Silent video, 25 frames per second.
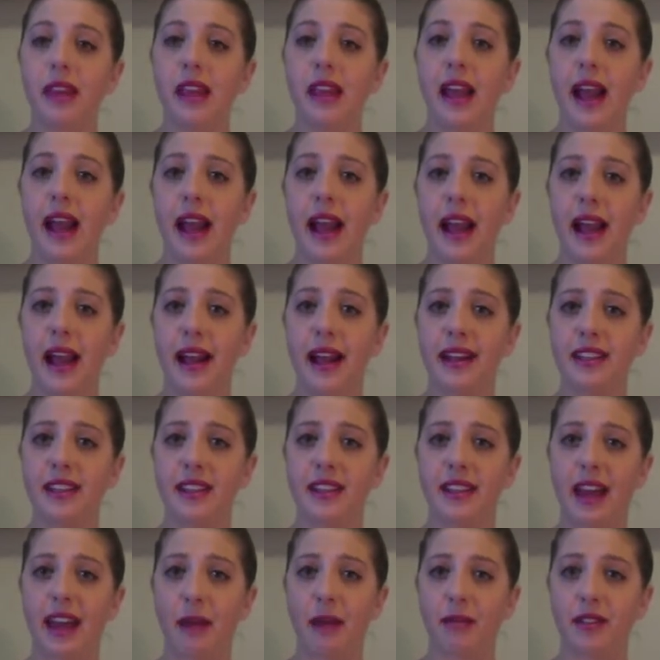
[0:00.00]

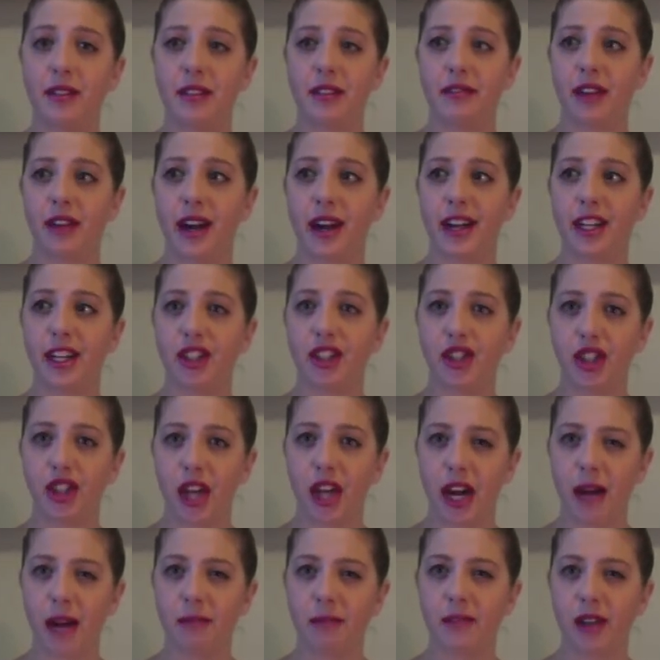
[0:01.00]
and that was a very
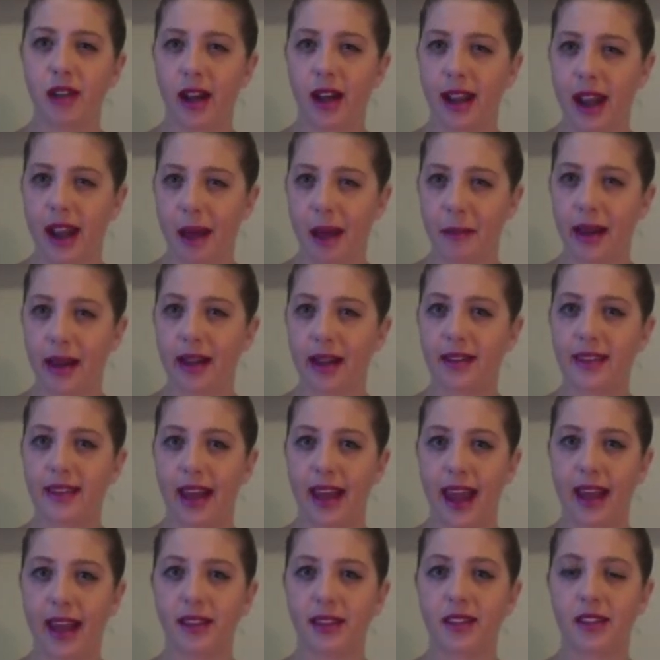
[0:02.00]
sharp, dynamic
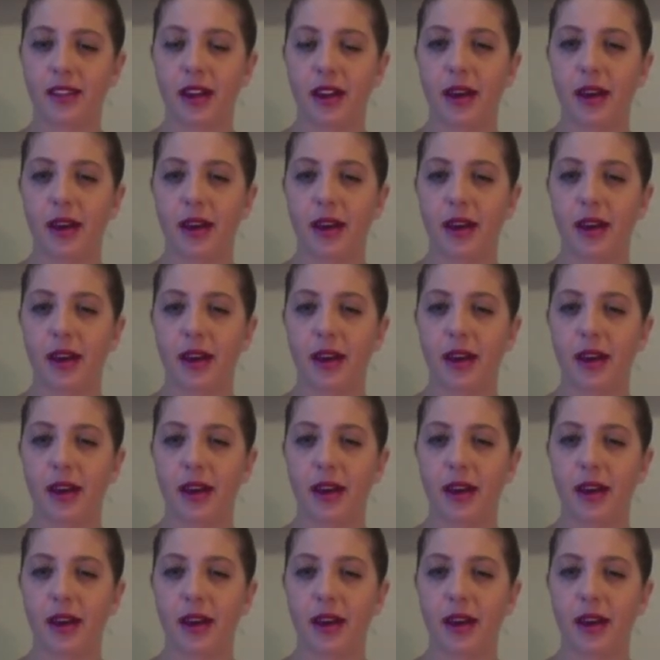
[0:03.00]
dance.